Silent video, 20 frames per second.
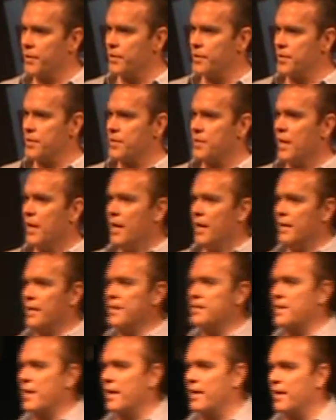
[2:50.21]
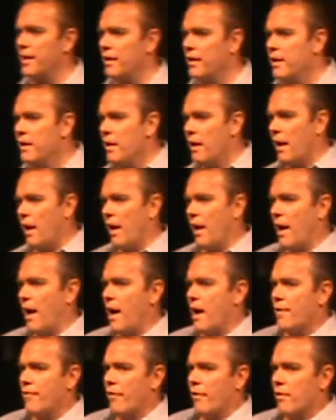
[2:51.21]
There's these kind of
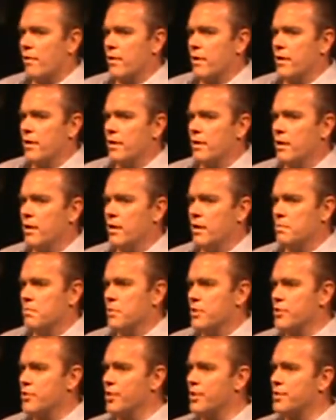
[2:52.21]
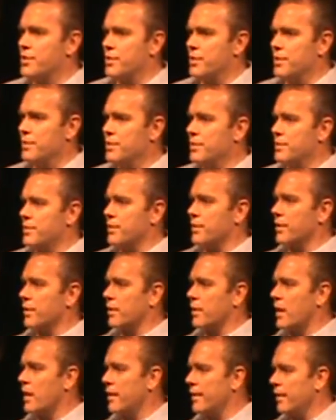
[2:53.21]
half-hearted magicians that
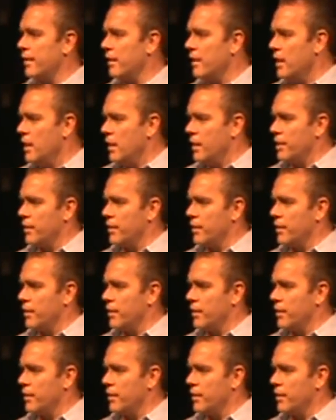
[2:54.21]
are kind of,